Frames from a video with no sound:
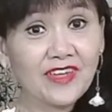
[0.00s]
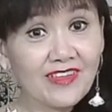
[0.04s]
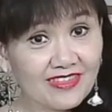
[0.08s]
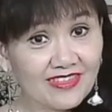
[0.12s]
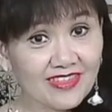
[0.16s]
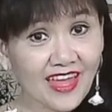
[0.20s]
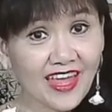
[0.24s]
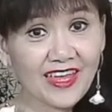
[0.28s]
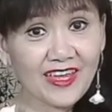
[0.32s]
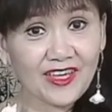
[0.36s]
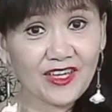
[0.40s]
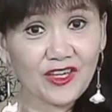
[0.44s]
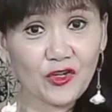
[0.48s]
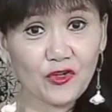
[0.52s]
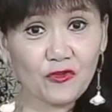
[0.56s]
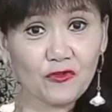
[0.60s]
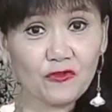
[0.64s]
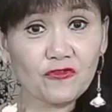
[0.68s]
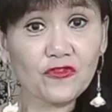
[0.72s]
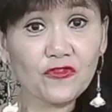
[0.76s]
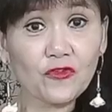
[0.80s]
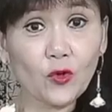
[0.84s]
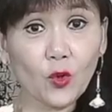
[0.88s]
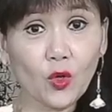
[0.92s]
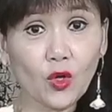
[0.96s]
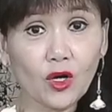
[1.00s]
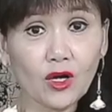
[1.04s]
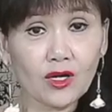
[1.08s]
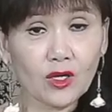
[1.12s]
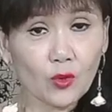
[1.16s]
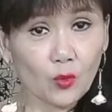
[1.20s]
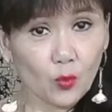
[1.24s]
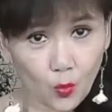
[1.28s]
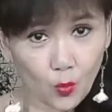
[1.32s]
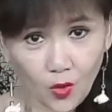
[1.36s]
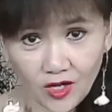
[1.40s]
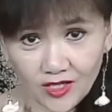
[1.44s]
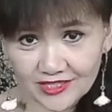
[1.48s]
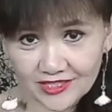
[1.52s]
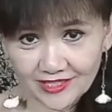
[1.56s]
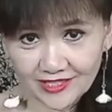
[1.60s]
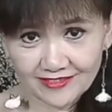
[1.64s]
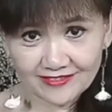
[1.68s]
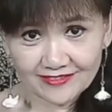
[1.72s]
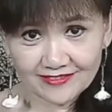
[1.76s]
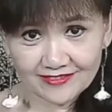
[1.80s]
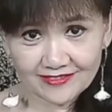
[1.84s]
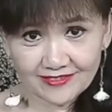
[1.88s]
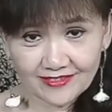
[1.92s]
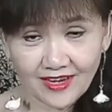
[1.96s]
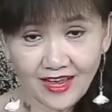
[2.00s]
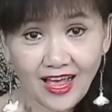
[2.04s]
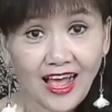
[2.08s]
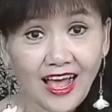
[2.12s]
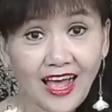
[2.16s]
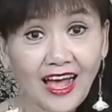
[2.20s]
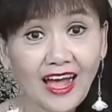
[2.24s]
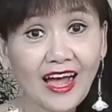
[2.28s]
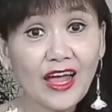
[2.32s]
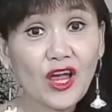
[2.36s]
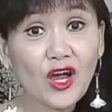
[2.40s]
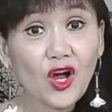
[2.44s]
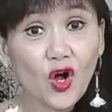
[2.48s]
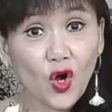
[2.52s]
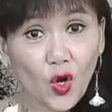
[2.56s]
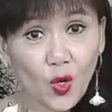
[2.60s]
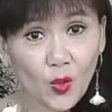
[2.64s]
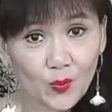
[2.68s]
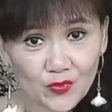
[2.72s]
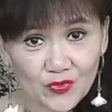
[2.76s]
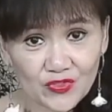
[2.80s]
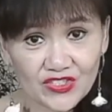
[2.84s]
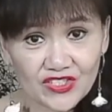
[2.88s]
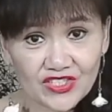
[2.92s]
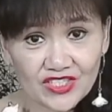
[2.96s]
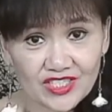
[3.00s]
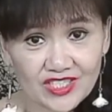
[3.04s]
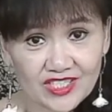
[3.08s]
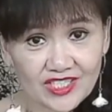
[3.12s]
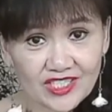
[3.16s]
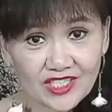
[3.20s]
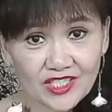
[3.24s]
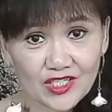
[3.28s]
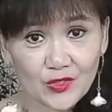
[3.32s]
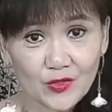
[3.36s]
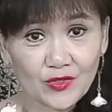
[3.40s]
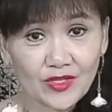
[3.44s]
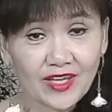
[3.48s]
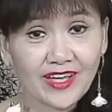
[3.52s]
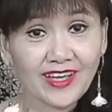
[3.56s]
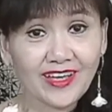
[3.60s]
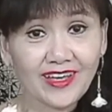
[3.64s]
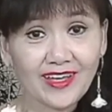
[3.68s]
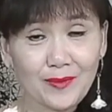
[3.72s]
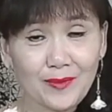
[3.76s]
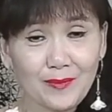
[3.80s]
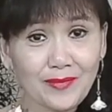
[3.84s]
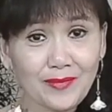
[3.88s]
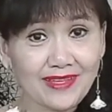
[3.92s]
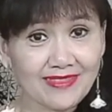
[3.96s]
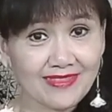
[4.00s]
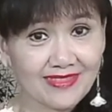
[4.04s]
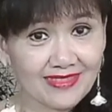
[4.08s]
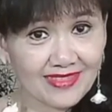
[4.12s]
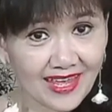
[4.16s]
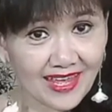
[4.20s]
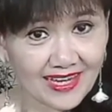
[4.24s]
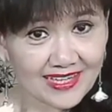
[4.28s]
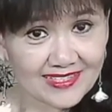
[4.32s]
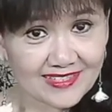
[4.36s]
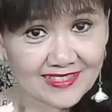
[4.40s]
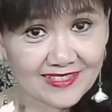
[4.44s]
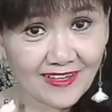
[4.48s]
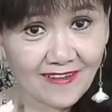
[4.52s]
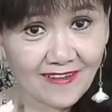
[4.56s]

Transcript: Thank you for watching. I hope to see you in my next